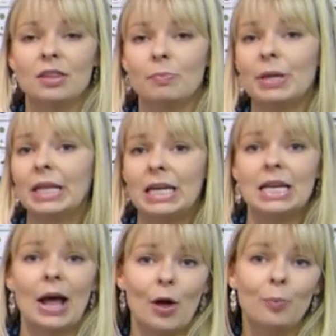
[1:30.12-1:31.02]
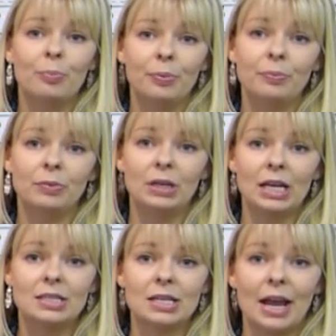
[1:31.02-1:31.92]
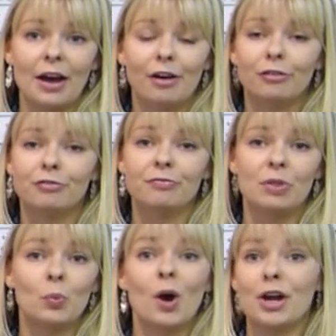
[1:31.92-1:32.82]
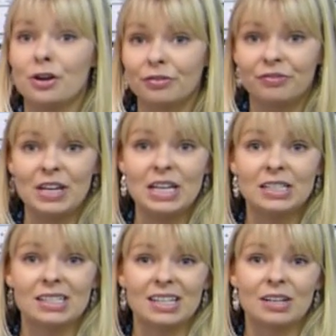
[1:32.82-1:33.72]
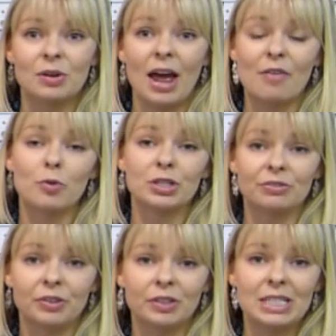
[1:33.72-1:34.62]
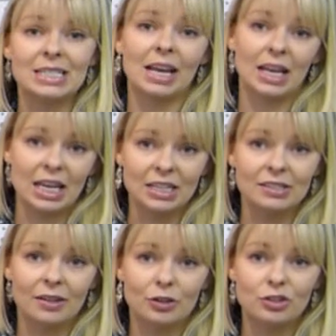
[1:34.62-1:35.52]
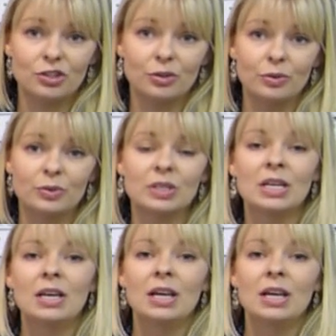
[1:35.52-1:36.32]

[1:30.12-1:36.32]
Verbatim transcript: the ability to help kids that have the wider feet and have more difficulties getting into the shoes.